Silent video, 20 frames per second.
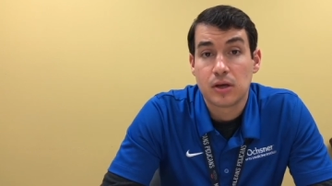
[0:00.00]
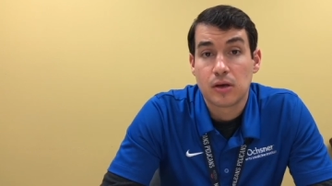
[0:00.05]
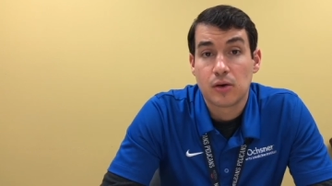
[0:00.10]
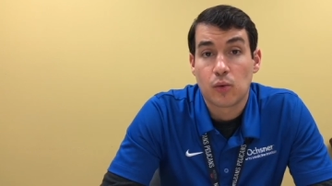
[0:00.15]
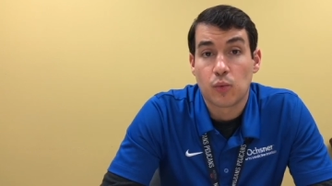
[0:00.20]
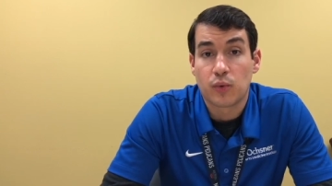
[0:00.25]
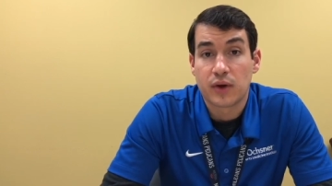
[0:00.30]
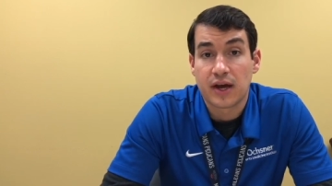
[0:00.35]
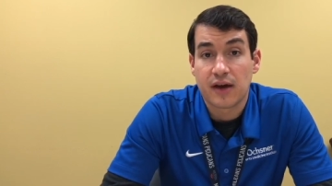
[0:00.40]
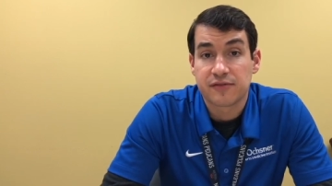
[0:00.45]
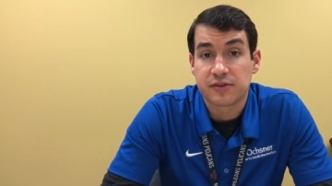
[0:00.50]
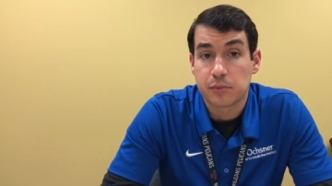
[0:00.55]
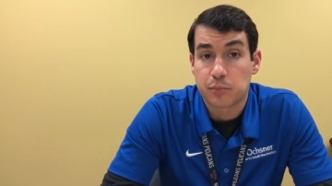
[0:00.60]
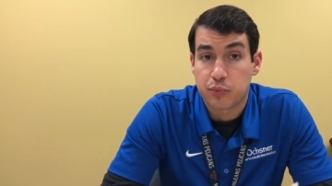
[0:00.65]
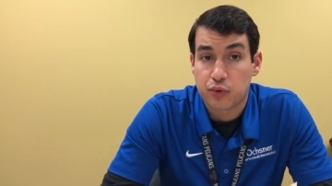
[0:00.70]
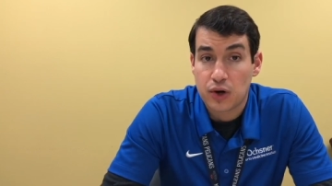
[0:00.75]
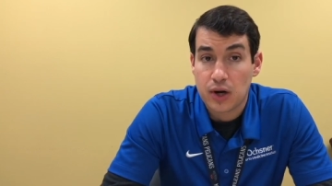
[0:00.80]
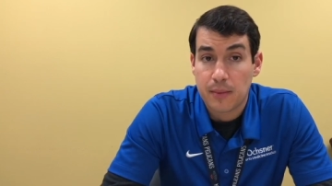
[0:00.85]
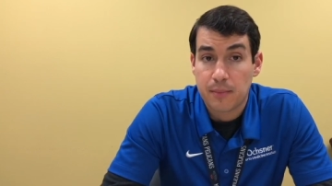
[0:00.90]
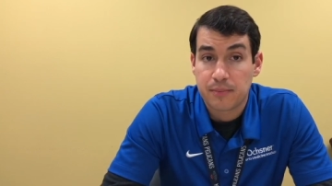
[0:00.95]
We have to
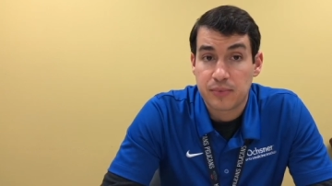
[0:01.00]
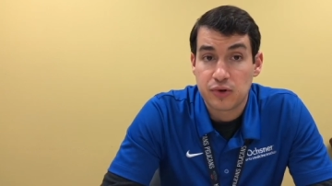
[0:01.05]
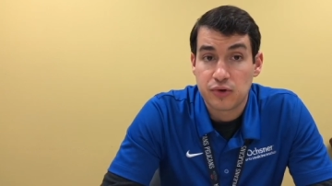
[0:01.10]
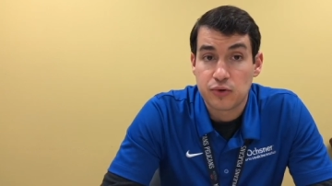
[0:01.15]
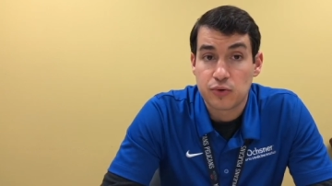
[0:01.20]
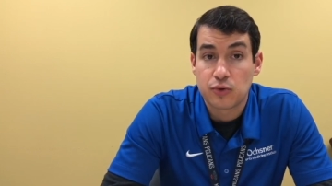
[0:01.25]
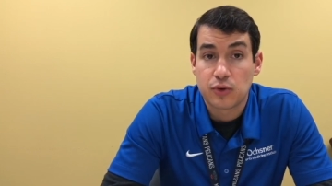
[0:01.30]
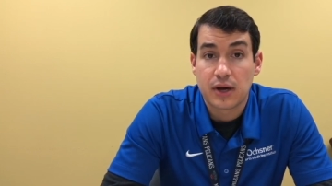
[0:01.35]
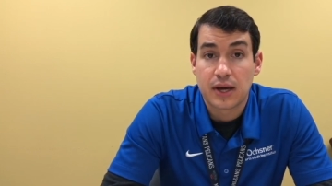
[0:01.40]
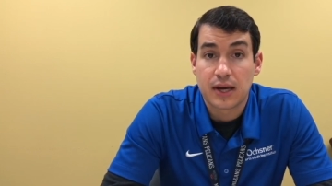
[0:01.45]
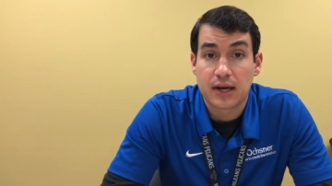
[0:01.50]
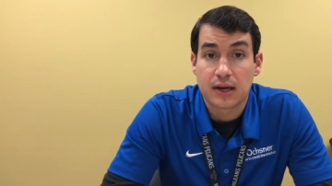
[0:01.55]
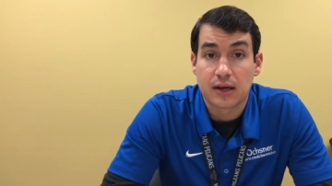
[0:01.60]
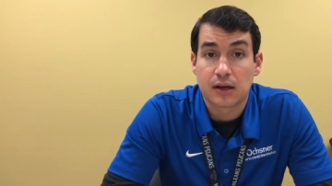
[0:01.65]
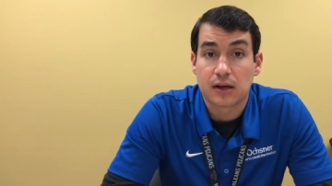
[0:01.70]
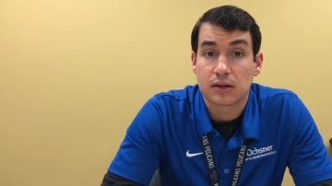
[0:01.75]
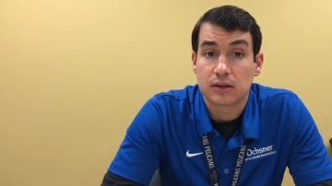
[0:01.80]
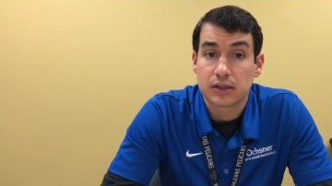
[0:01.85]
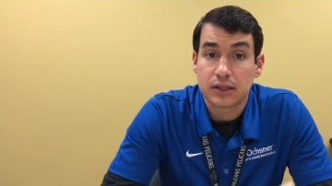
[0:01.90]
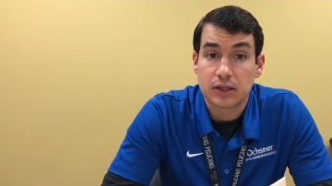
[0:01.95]
prep you and
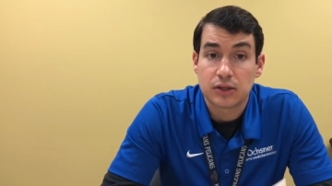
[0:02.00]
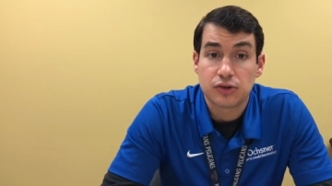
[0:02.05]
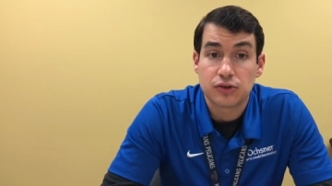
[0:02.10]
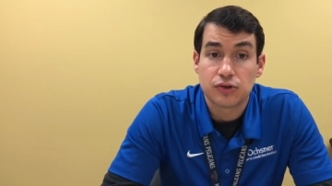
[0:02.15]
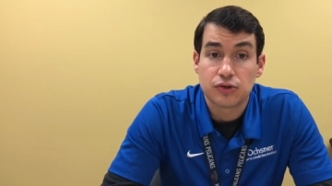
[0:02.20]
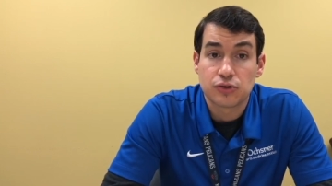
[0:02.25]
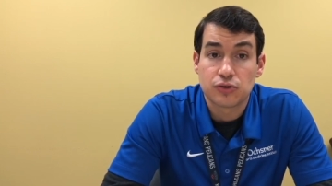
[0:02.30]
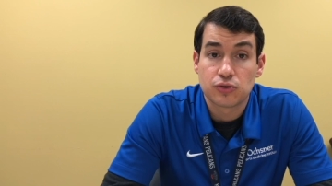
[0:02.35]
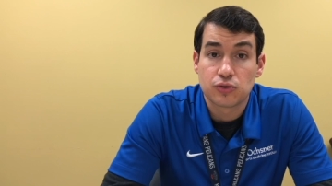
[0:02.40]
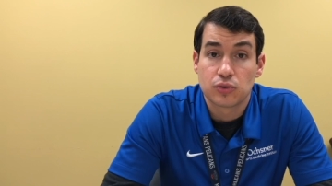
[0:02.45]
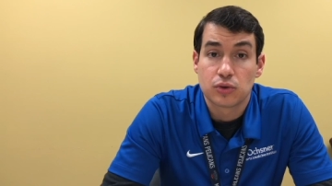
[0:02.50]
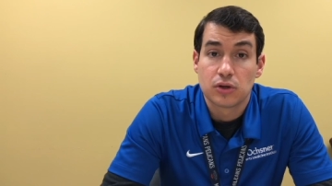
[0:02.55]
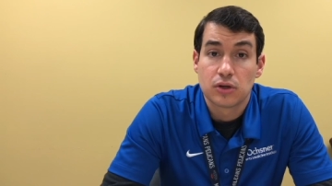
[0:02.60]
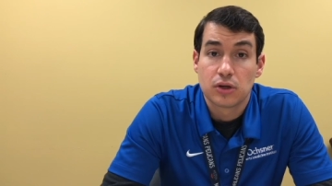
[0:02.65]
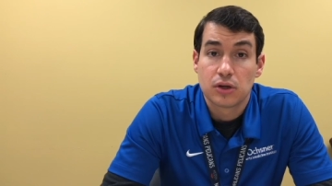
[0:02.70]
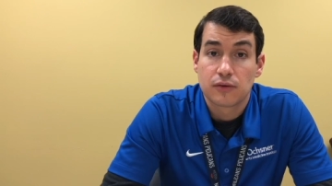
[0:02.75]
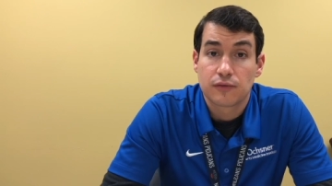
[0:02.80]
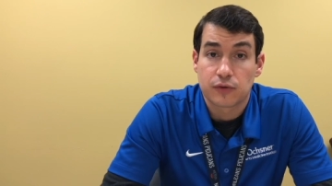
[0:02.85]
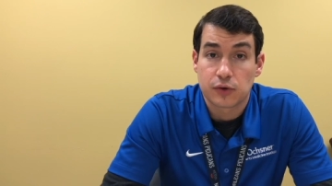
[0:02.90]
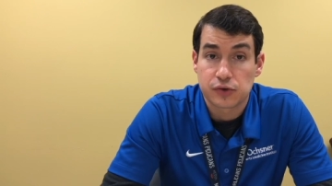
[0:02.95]
clean you
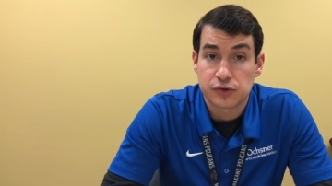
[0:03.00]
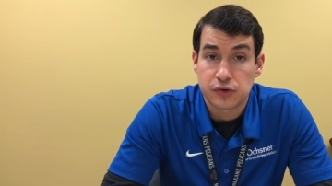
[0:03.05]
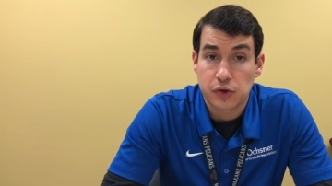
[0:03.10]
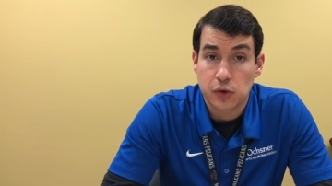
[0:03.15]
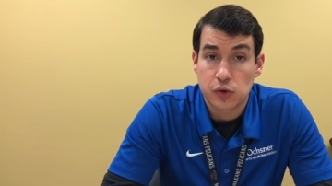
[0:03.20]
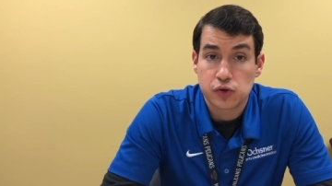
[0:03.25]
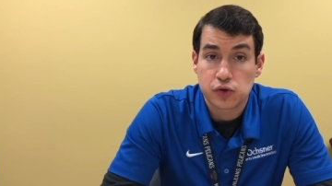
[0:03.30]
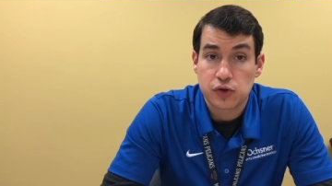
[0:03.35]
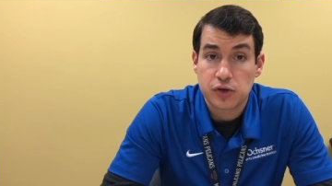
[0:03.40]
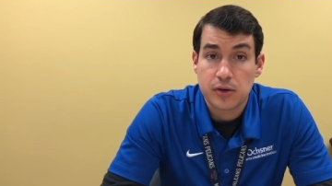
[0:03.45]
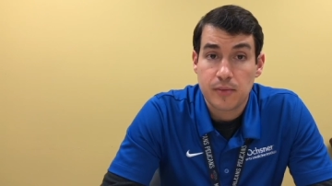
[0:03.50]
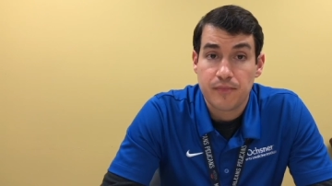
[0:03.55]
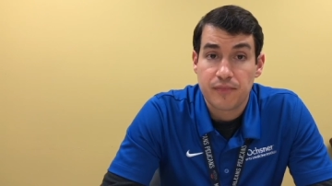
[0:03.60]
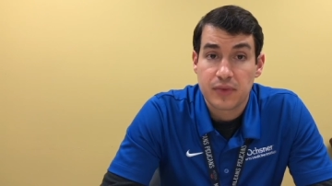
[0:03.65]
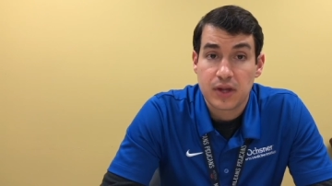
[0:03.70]
for surgery,